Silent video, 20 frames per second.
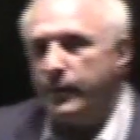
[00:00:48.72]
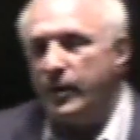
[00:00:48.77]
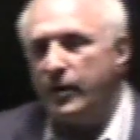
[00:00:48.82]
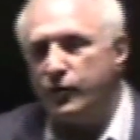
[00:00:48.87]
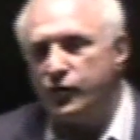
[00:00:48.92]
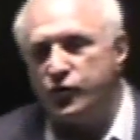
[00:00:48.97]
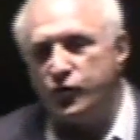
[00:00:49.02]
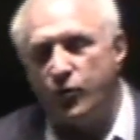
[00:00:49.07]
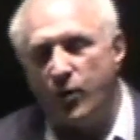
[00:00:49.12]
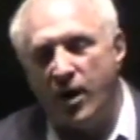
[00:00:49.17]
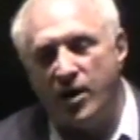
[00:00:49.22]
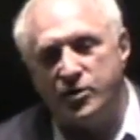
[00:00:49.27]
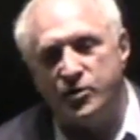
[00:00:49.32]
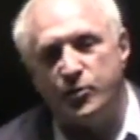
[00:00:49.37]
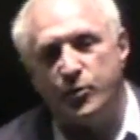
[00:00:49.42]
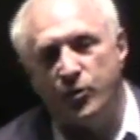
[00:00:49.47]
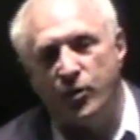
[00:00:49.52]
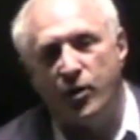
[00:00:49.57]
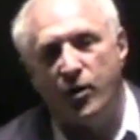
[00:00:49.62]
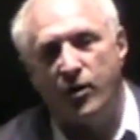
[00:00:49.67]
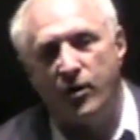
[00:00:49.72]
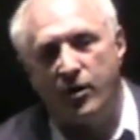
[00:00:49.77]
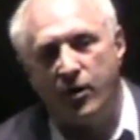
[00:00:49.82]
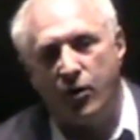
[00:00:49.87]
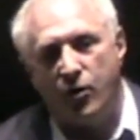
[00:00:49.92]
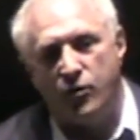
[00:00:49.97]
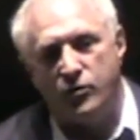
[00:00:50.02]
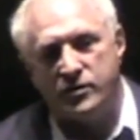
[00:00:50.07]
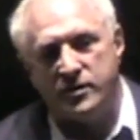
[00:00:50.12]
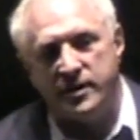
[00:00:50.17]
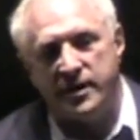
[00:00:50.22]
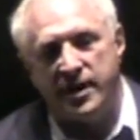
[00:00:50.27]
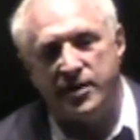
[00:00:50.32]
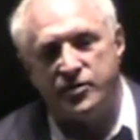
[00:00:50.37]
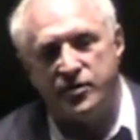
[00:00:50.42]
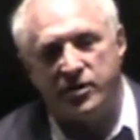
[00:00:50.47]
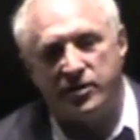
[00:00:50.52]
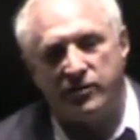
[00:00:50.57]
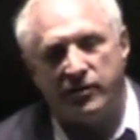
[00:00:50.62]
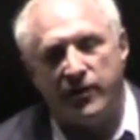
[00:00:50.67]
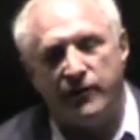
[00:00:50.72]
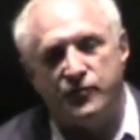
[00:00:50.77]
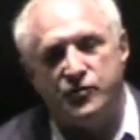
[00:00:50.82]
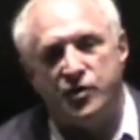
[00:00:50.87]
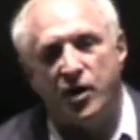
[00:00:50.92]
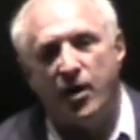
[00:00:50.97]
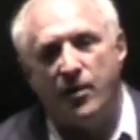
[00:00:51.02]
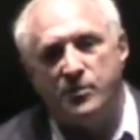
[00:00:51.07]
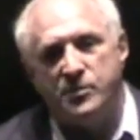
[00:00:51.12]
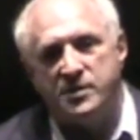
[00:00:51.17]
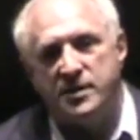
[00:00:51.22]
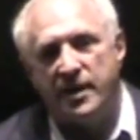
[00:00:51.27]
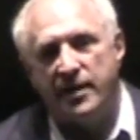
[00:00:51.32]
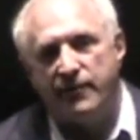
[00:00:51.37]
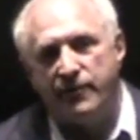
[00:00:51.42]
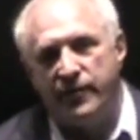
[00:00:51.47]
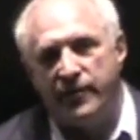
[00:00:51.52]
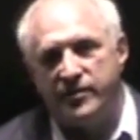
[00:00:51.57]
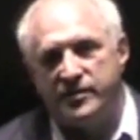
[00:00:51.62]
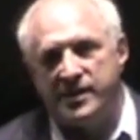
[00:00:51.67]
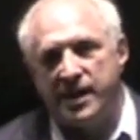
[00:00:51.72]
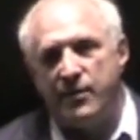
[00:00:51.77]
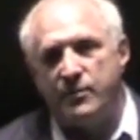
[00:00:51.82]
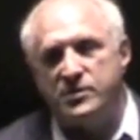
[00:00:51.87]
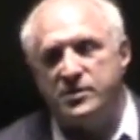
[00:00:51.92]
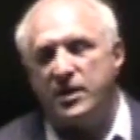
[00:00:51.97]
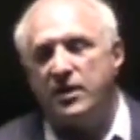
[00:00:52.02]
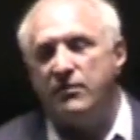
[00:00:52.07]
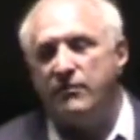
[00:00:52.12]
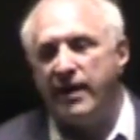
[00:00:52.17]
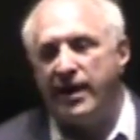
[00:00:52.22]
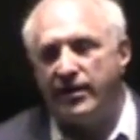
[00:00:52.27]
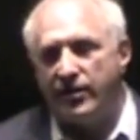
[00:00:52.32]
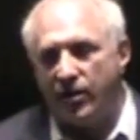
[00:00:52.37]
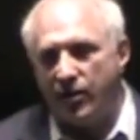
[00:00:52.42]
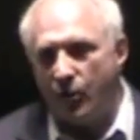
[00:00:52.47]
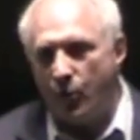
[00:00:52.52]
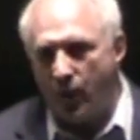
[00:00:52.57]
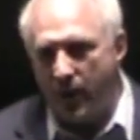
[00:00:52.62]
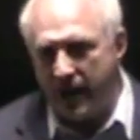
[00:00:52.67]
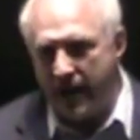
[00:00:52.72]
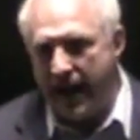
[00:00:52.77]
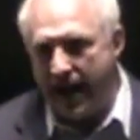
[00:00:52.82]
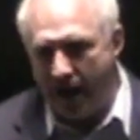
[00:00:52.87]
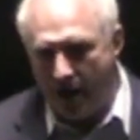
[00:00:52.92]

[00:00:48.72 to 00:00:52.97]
But a true entrepreneur goes to the edge of the cliff, jumps, and then figures out how he's going to land on the way down.